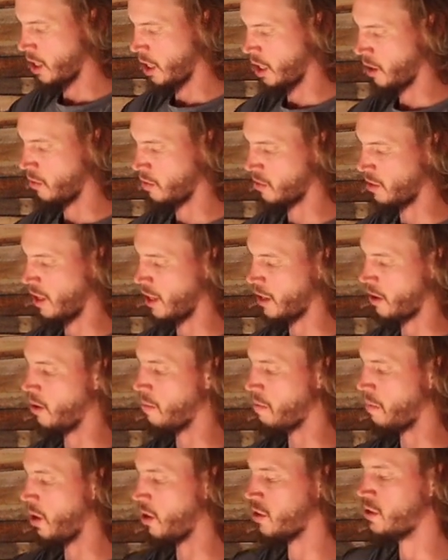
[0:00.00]
I always like
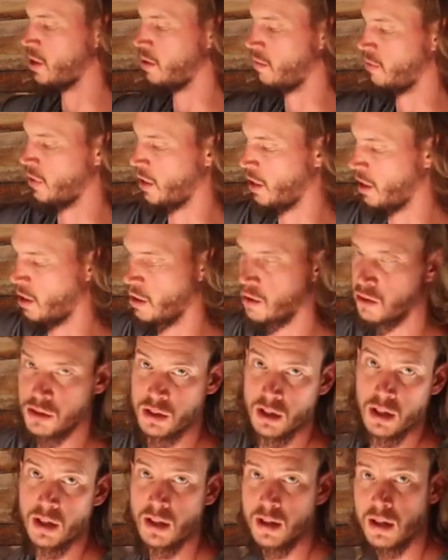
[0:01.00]
unboxing
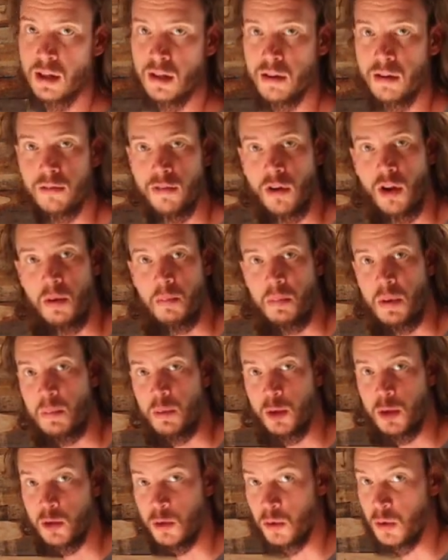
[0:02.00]
videos if other
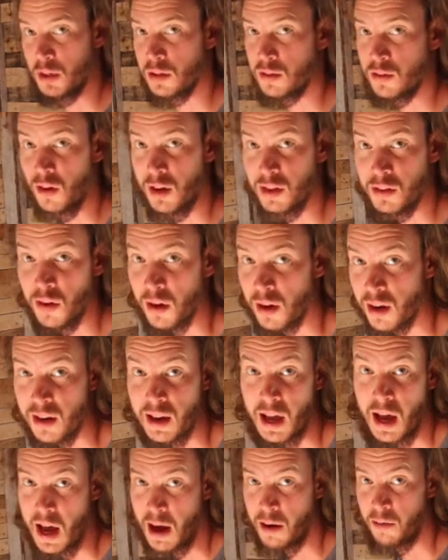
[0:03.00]
people do it, so I thought,
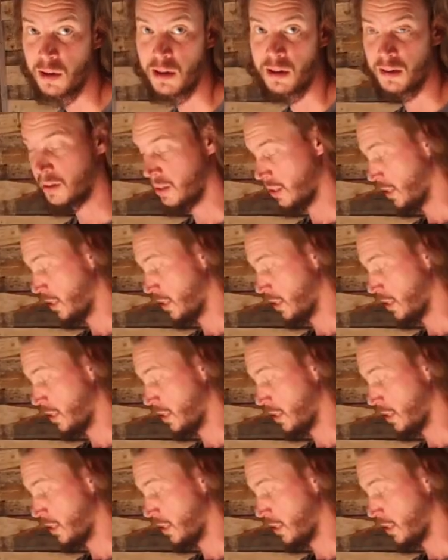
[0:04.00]
yeah, what